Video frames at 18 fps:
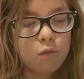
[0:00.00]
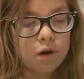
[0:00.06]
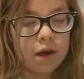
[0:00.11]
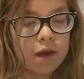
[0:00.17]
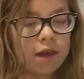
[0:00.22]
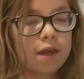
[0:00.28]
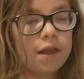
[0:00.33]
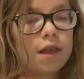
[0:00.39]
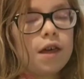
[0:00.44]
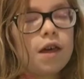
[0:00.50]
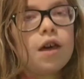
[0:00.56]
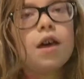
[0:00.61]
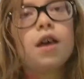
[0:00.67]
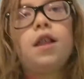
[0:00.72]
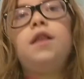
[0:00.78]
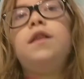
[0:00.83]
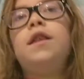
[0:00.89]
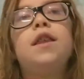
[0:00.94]
Wait,
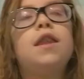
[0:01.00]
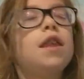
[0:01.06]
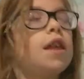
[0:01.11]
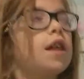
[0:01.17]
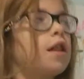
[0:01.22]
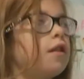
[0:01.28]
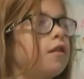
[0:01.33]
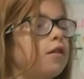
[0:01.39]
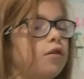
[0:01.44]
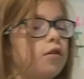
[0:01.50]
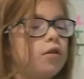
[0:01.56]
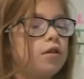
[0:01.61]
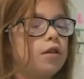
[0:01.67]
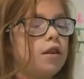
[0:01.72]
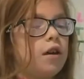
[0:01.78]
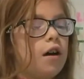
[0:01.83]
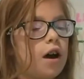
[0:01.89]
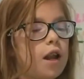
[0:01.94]
listen
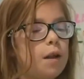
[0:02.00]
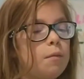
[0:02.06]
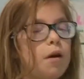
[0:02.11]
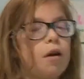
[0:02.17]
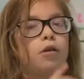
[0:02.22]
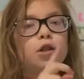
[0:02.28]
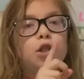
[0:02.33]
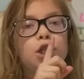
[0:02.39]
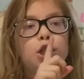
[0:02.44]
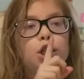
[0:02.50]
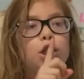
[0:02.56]
closely. Annabelle.